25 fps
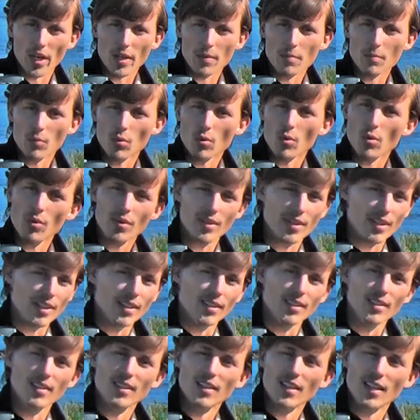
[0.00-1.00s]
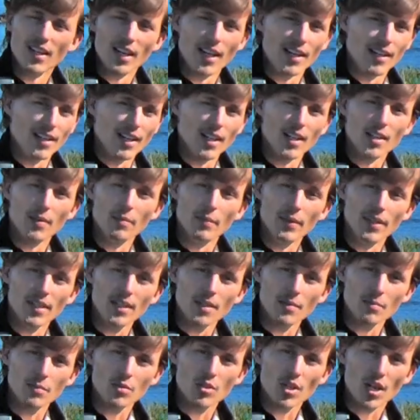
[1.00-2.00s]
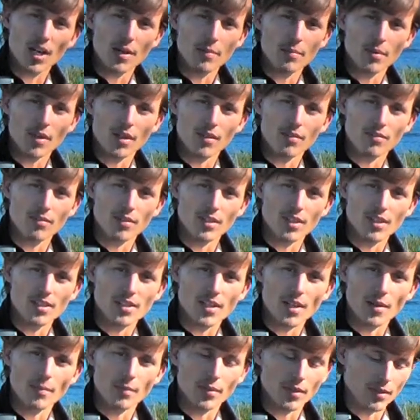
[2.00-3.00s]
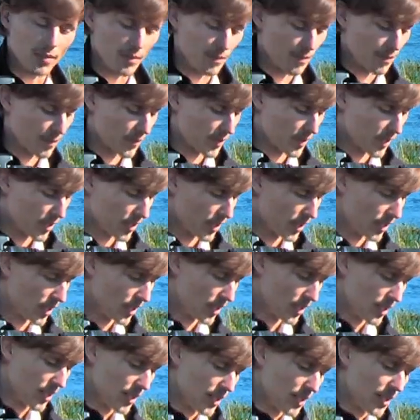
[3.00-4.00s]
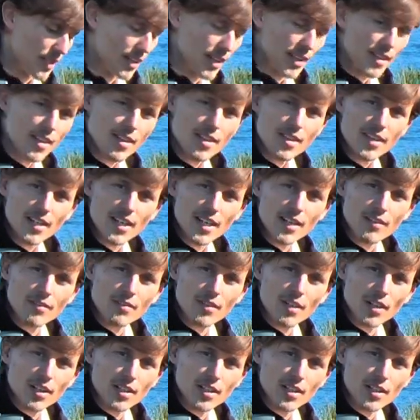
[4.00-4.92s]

way more than an aluminium tripod for example. The other thing I've